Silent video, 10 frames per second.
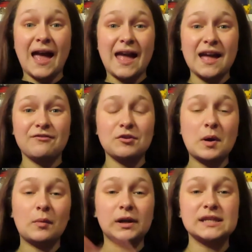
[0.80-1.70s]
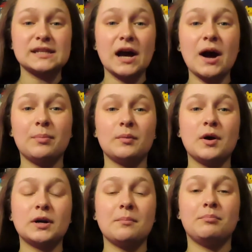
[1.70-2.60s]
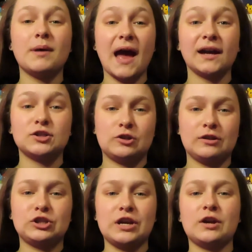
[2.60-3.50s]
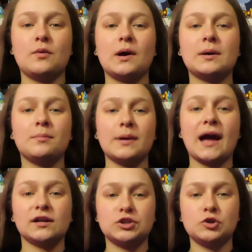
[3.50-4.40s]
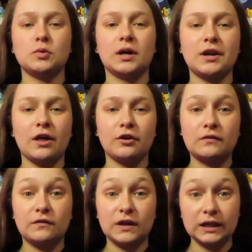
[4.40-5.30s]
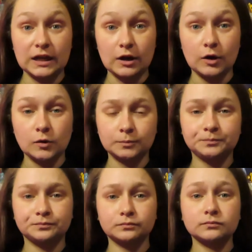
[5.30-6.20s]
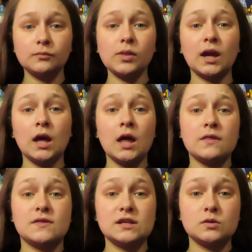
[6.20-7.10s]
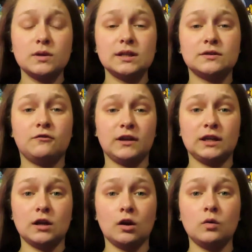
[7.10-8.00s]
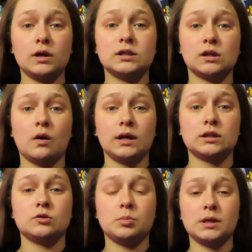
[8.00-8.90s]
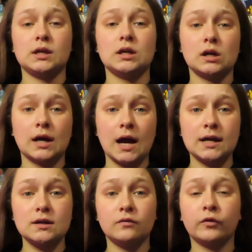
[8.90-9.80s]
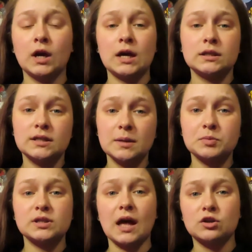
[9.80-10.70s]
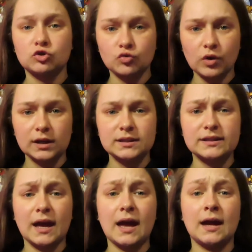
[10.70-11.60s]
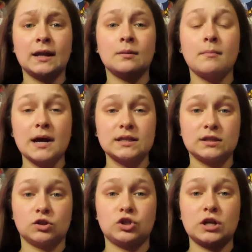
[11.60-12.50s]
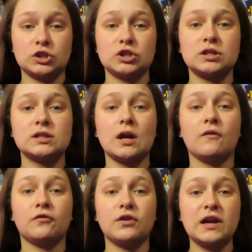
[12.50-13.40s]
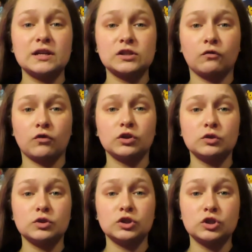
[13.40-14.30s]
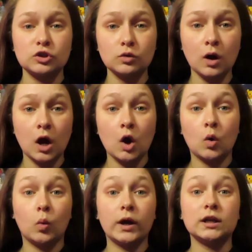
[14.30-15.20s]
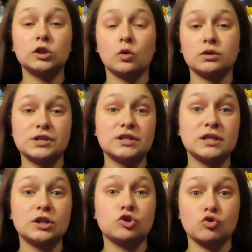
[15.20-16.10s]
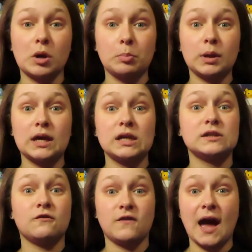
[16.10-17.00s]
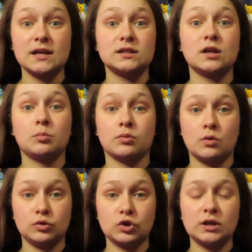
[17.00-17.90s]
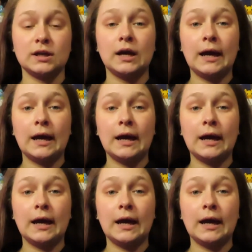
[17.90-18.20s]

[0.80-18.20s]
Hey everyone, what is up and welcome back to the channel. Welcome back to another video. This week's video is going to be kind of tips and tricks and my suggestions of things for you to do when your Disney trip is fast approaching.